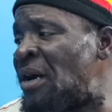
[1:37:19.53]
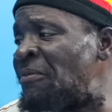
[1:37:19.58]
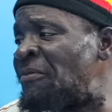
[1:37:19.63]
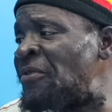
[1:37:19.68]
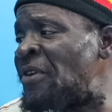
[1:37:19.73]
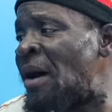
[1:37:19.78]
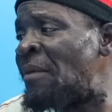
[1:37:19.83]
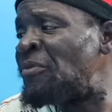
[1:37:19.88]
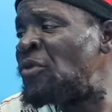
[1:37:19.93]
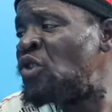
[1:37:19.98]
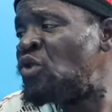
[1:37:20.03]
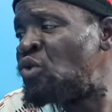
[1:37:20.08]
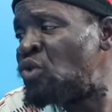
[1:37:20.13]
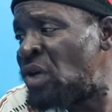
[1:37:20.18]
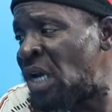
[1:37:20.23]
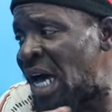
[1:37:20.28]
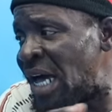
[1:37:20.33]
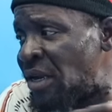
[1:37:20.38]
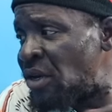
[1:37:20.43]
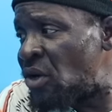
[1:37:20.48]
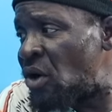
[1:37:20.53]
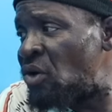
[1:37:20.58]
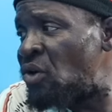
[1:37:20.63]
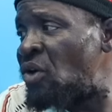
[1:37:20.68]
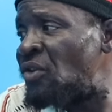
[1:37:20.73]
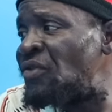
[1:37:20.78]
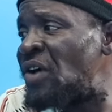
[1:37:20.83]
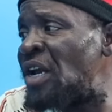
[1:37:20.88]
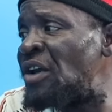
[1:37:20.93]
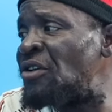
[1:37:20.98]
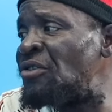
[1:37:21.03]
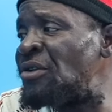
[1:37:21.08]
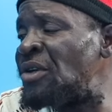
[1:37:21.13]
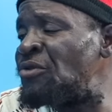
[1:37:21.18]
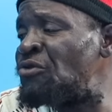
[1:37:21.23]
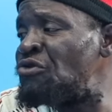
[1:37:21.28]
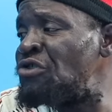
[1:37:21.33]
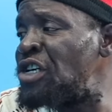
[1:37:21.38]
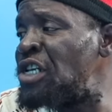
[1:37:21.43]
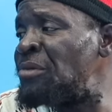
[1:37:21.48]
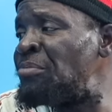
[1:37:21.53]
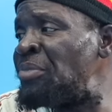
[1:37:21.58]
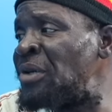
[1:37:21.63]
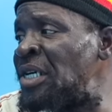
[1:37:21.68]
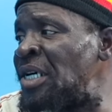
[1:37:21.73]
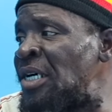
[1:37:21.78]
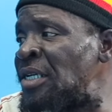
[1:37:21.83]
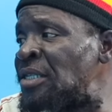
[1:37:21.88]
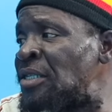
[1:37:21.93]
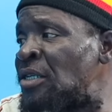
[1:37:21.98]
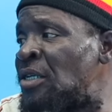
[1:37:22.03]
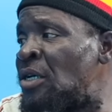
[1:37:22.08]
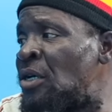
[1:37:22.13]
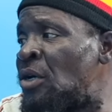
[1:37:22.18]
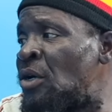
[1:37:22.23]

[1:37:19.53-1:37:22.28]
them from Newland over the real place